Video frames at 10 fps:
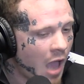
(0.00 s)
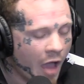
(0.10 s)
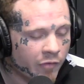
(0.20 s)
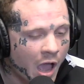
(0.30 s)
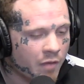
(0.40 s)

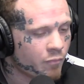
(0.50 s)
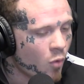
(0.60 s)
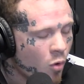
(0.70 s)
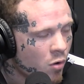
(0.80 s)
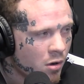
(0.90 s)
i've gotten
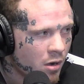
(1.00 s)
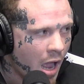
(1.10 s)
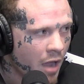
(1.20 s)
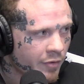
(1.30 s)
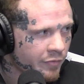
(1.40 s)
more
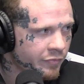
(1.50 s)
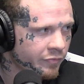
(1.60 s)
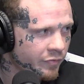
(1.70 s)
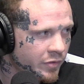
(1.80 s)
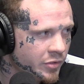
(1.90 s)
out
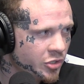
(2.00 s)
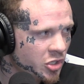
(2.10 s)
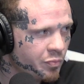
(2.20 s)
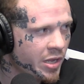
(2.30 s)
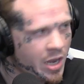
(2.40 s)
of
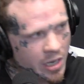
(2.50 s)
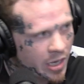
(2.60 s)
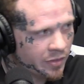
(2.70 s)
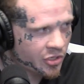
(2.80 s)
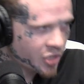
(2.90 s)
just being
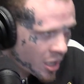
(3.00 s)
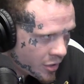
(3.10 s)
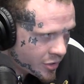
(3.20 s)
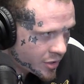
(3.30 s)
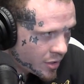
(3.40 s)
in the
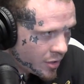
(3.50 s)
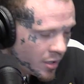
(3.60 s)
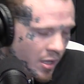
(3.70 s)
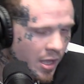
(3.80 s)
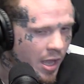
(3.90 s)
church
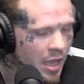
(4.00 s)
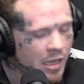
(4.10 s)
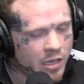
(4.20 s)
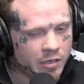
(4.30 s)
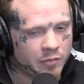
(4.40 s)

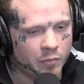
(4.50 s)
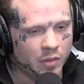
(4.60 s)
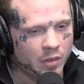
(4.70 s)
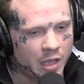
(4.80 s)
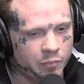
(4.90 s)
and
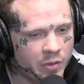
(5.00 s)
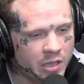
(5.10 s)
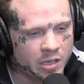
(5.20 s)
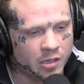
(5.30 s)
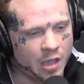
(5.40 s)
like
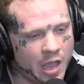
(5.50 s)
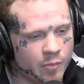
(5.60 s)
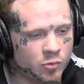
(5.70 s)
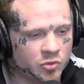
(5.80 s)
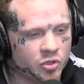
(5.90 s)
being
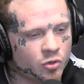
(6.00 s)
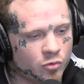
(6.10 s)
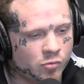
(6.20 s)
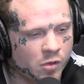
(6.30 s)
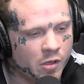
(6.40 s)
able
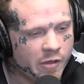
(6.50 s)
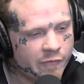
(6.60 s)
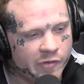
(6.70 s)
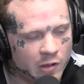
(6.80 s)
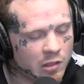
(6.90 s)
to
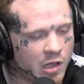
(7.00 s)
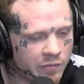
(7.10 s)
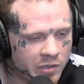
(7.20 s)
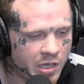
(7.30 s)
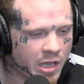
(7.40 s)
feel
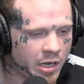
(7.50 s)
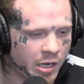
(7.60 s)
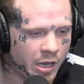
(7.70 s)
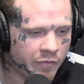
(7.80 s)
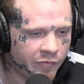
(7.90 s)
loved
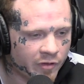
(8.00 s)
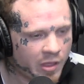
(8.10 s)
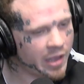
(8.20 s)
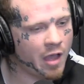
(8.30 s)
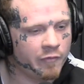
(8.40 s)
again and feel
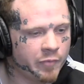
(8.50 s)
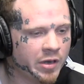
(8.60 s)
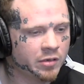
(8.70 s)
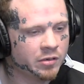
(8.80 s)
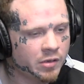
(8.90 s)
like i've
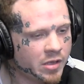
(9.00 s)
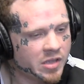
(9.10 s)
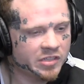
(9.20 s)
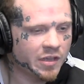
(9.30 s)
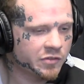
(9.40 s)
been
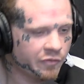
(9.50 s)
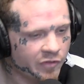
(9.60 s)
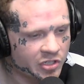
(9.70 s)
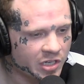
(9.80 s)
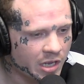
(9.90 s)

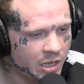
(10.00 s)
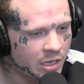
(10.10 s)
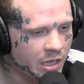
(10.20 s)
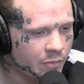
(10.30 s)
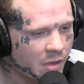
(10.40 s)
self-sufficient
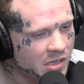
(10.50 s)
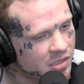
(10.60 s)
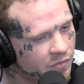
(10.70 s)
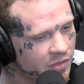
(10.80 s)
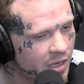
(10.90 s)
and get
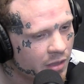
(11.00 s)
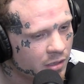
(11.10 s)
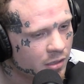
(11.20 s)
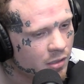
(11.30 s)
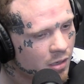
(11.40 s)
myself
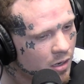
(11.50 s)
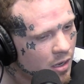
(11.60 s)
together